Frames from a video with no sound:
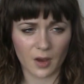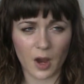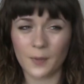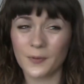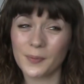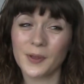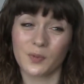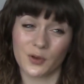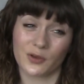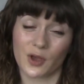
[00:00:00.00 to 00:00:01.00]
I probably
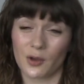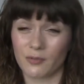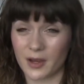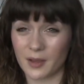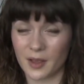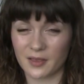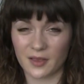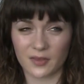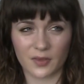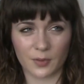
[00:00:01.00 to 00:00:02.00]
would go and recommend
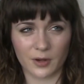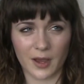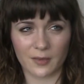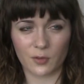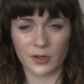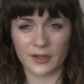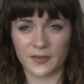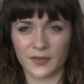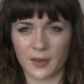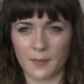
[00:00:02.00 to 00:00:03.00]
it to someone who has oily
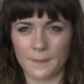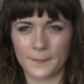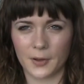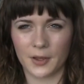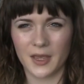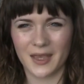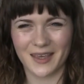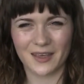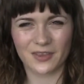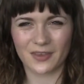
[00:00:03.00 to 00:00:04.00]
skin, but
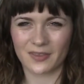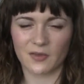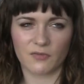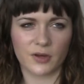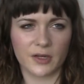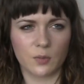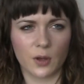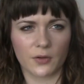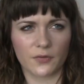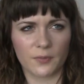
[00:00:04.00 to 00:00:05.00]
it just didn't really
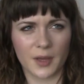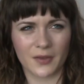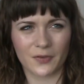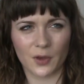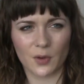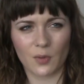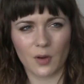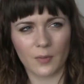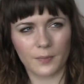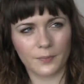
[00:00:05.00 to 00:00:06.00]
work for me.
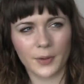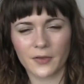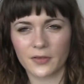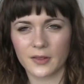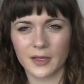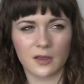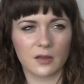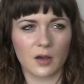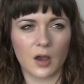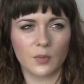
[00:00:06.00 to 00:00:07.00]
So
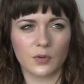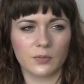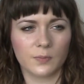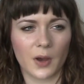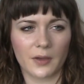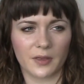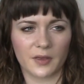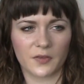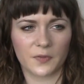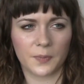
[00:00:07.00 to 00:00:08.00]
personally, I wouldn't buy
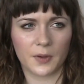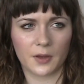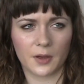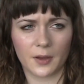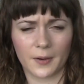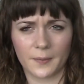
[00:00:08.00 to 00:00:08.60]
this, but